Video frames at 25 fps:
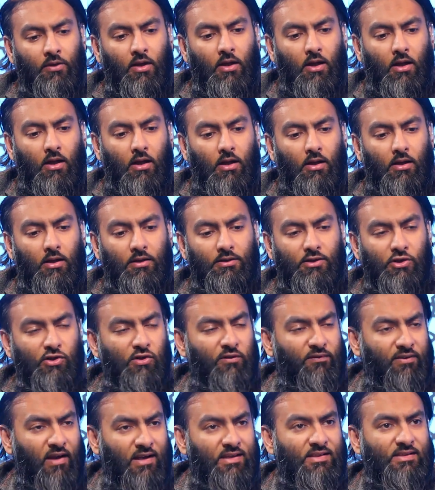did you
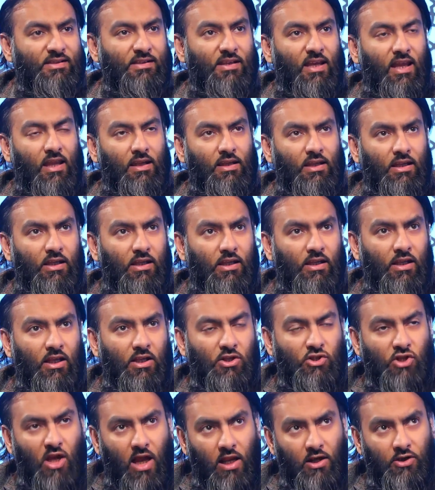face any
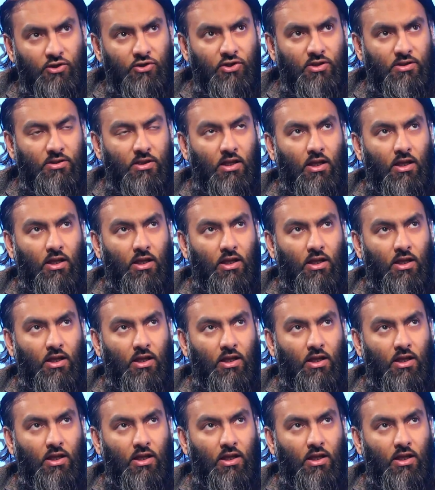challenges?